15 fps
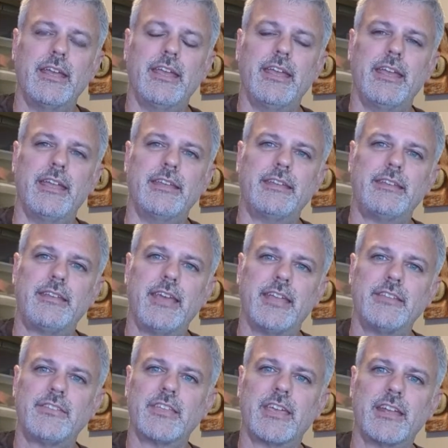it
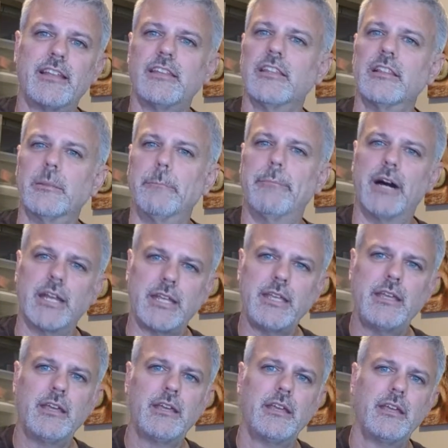tends to get a little
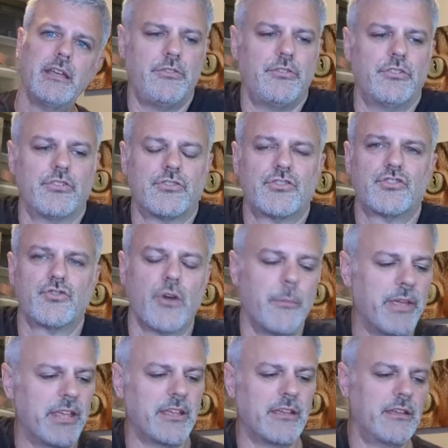muddy. You're just
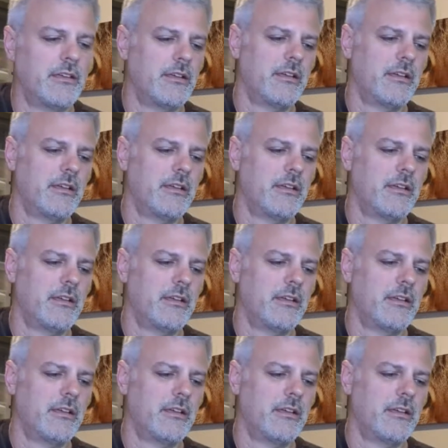strumming.